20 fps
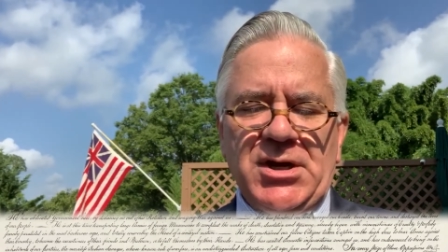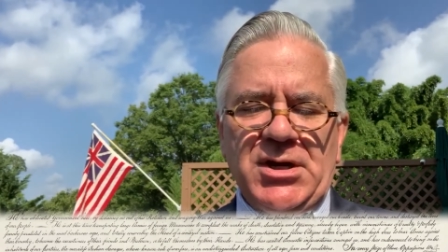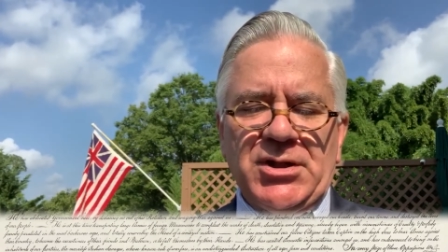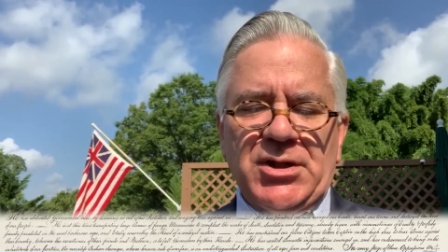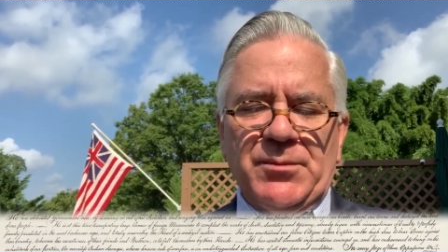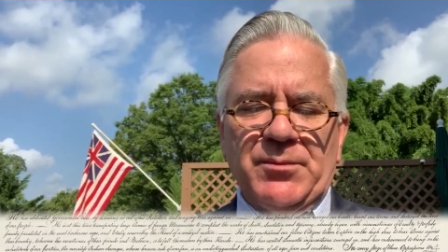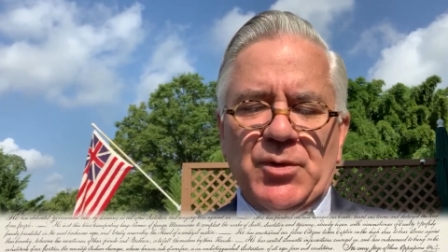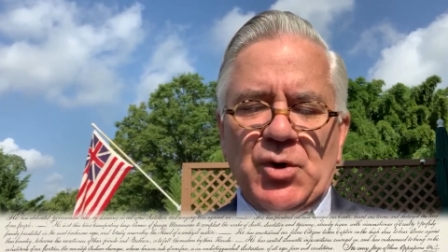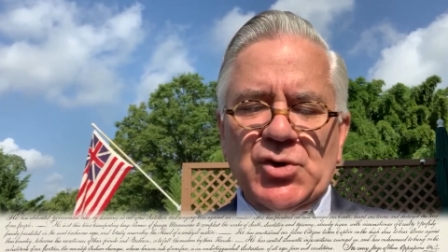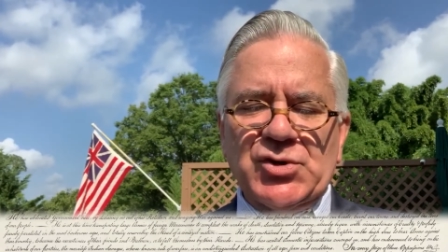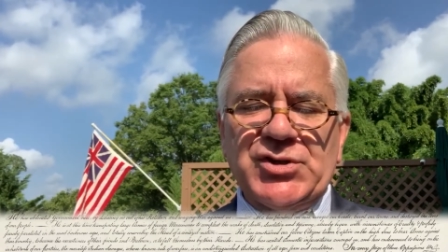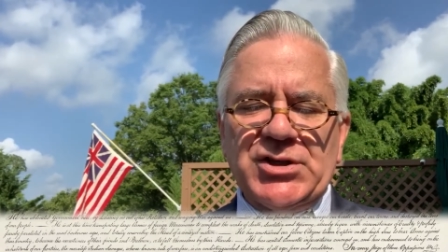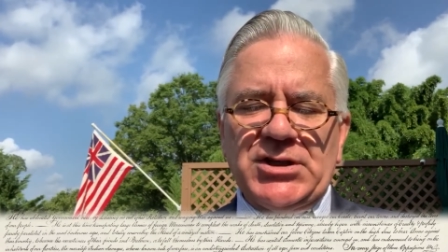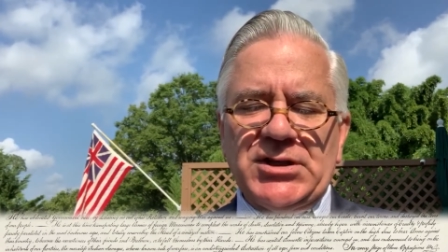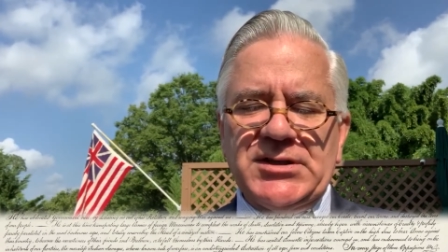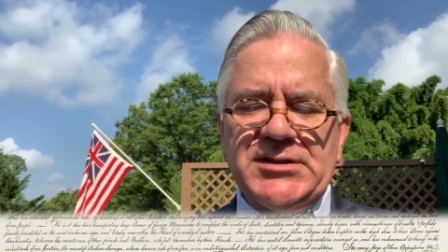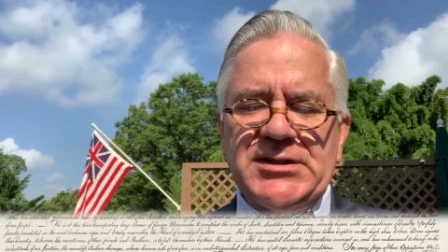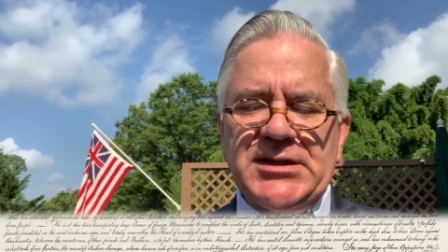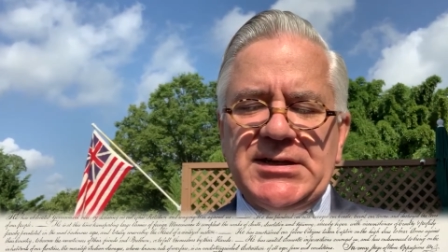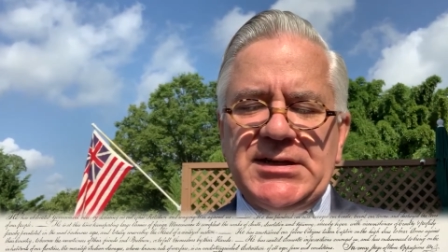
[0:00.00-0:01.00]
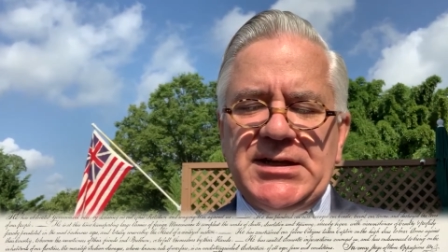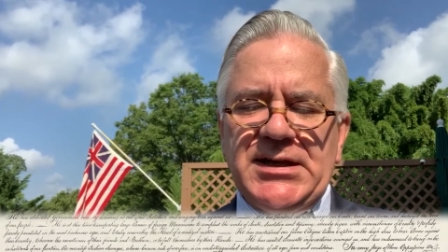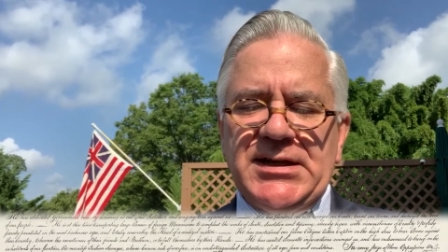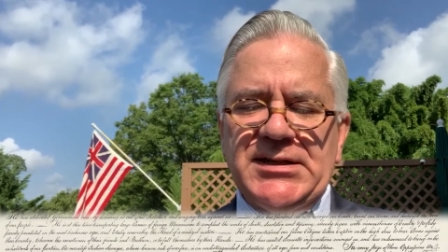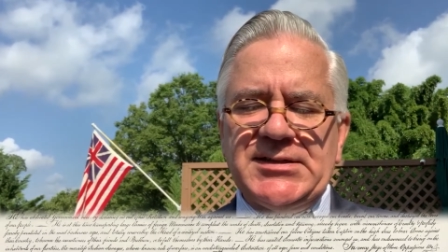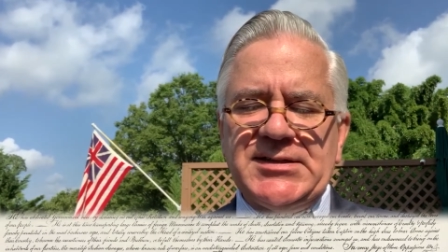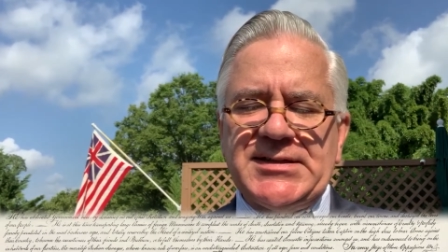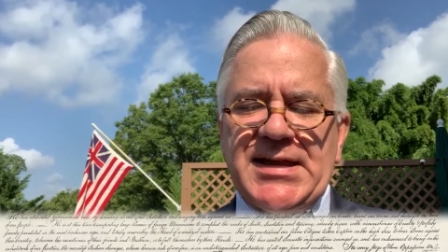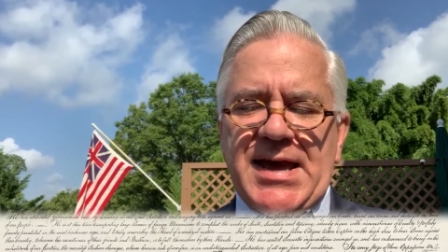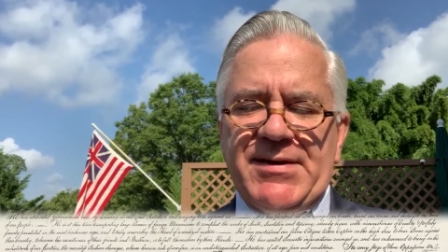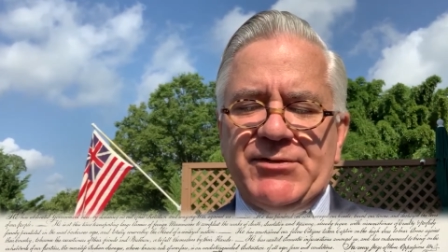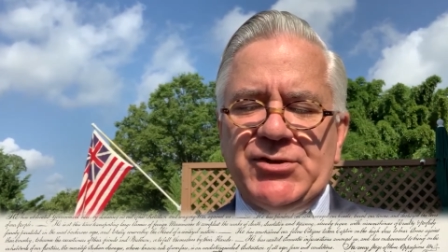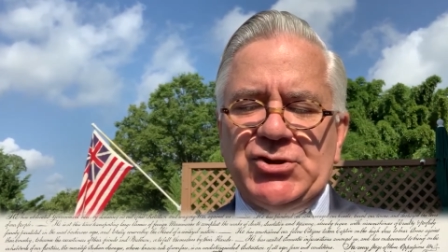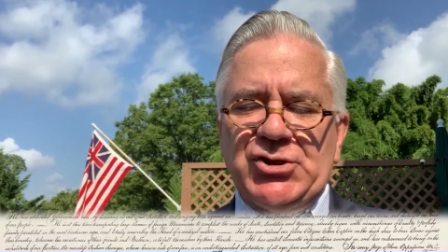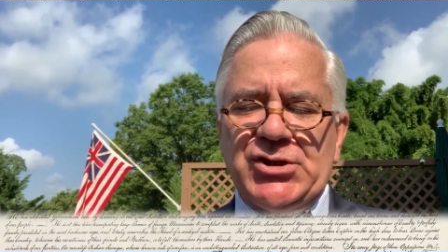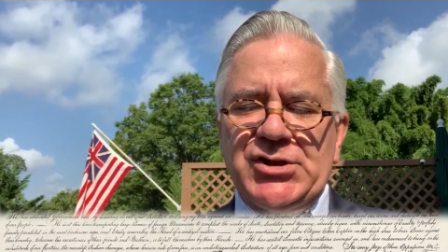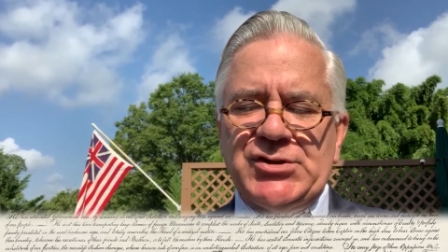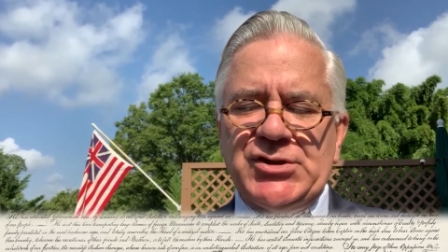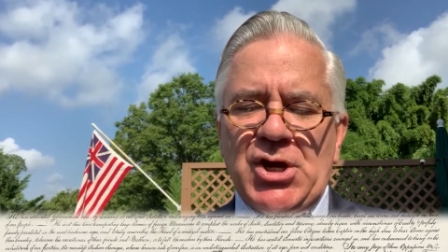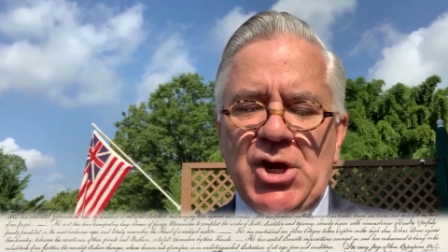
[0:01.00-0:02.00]
the merciless Indian
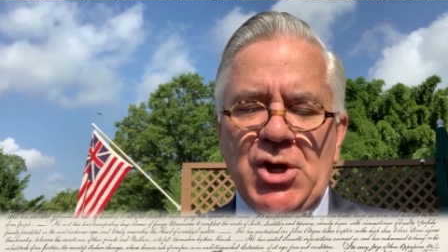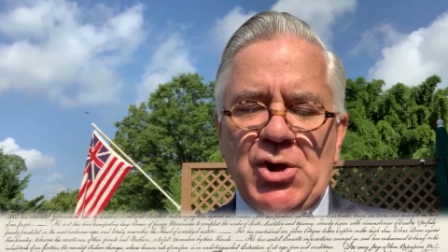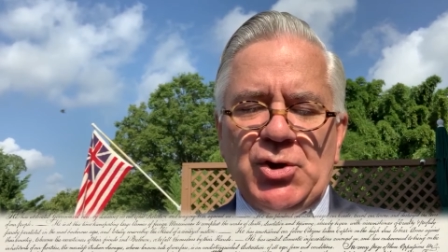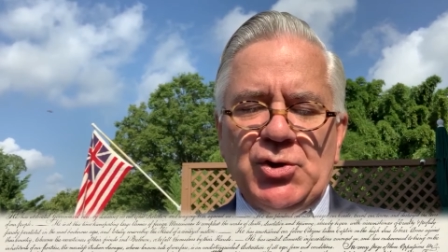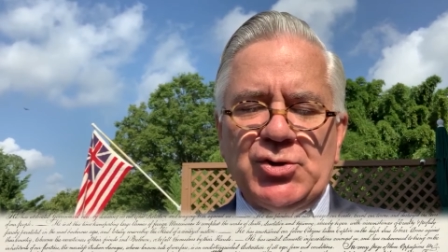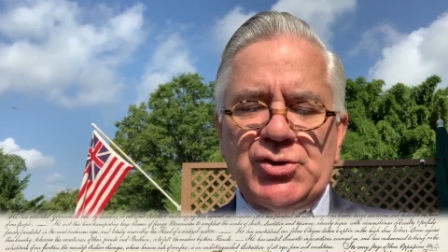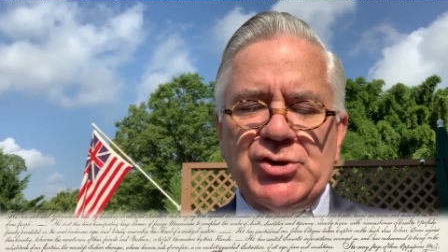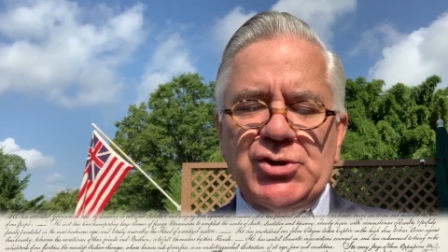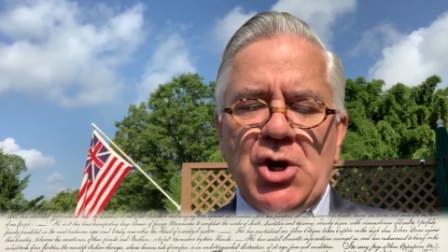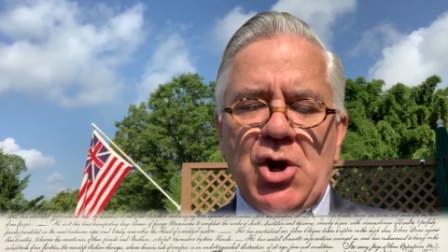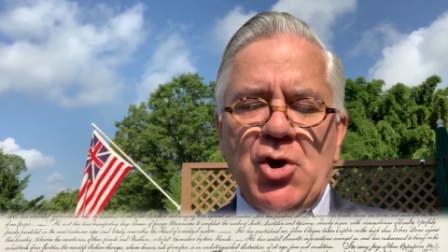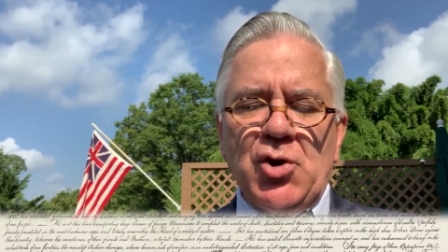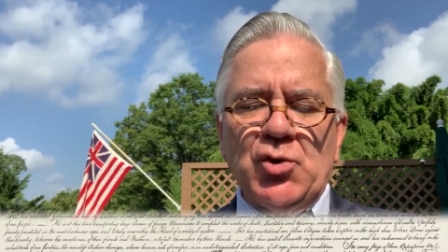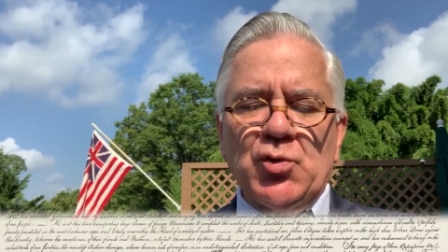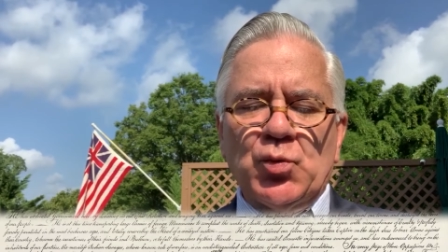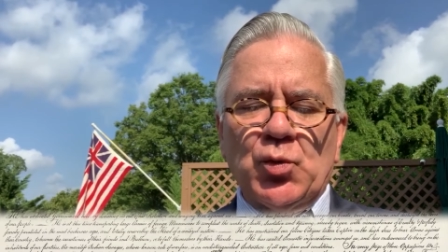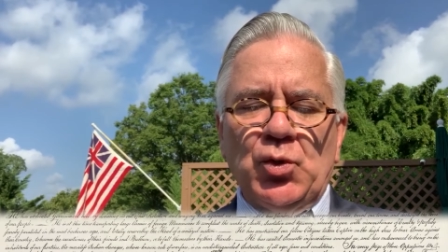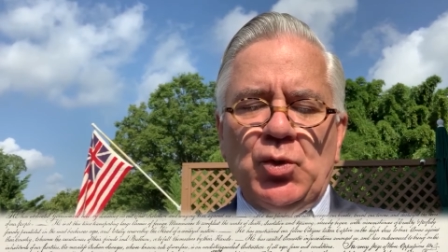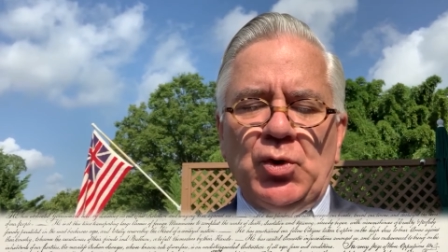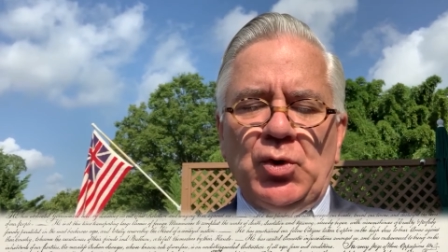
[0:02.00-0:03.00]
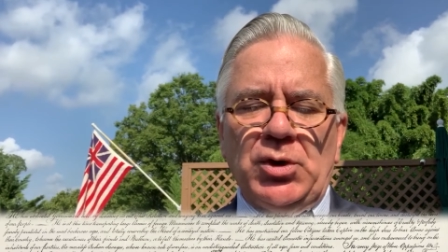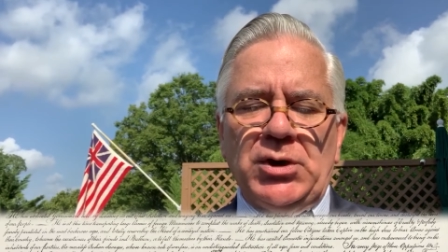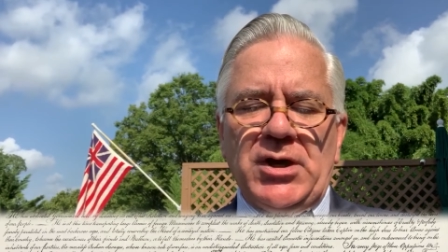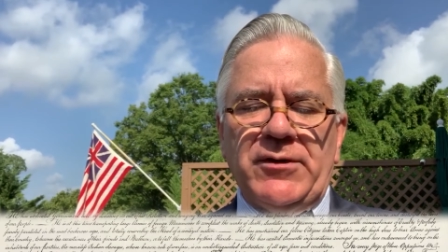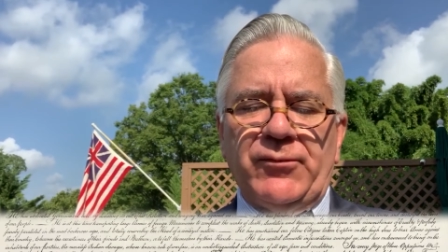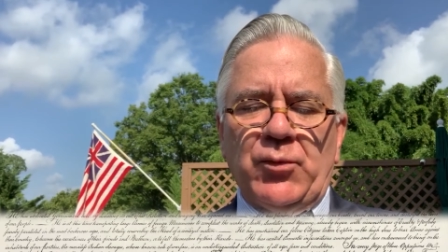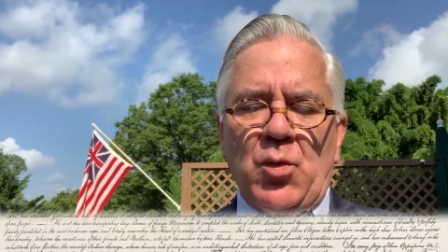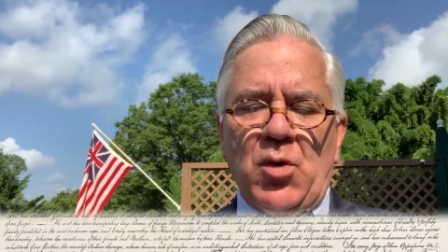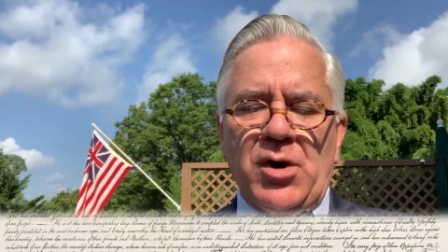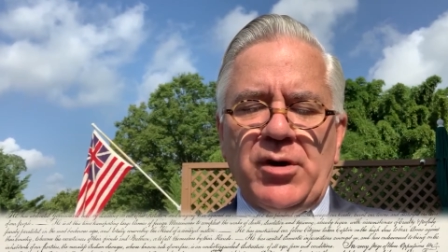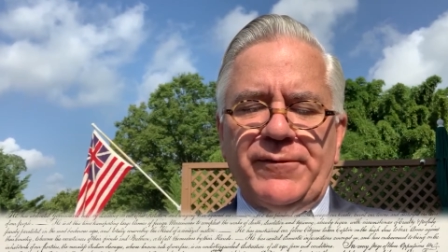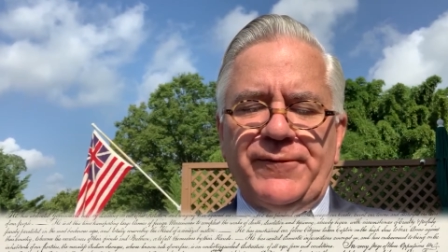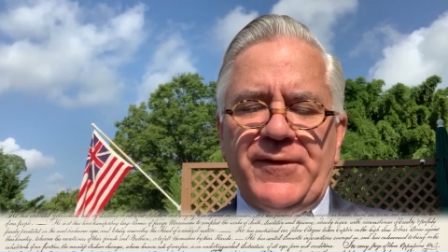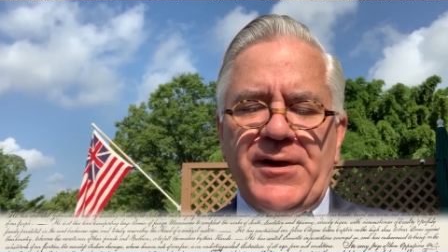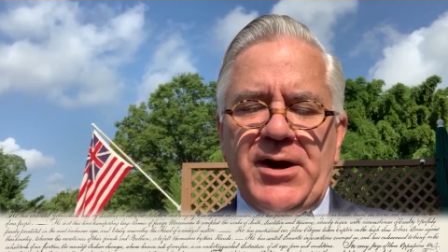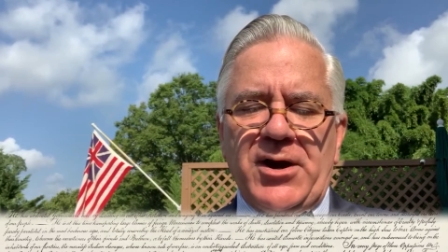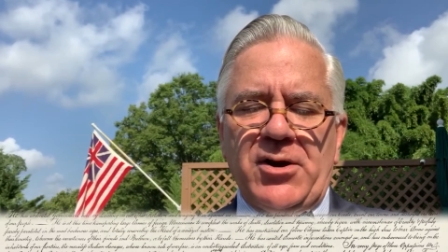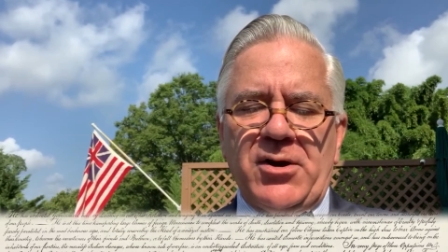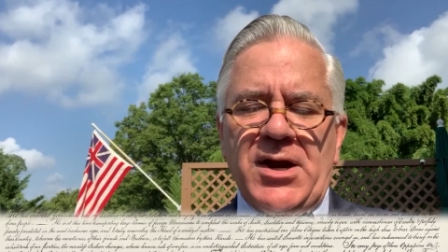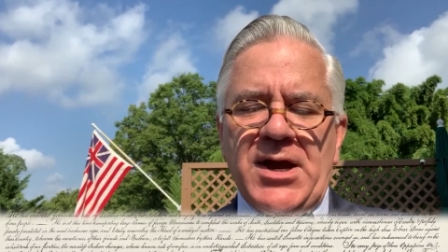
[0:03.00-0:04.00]
savages whose known rule of
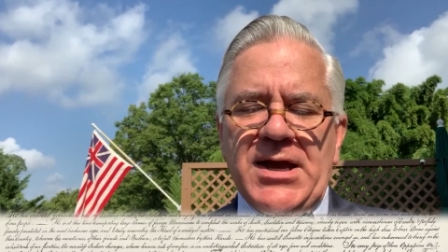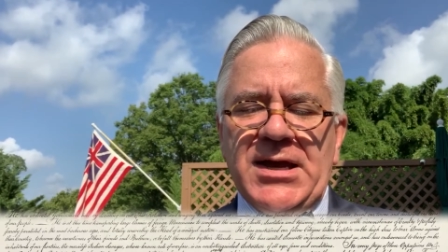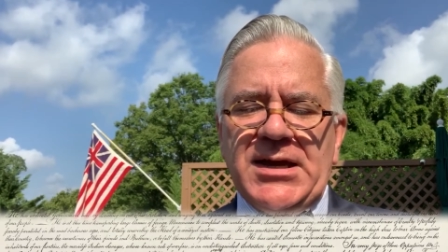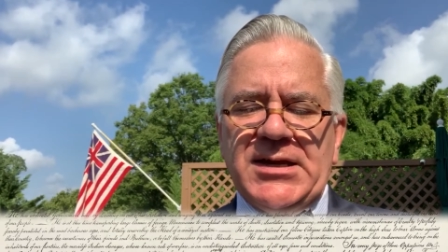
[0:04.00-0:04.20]
warfare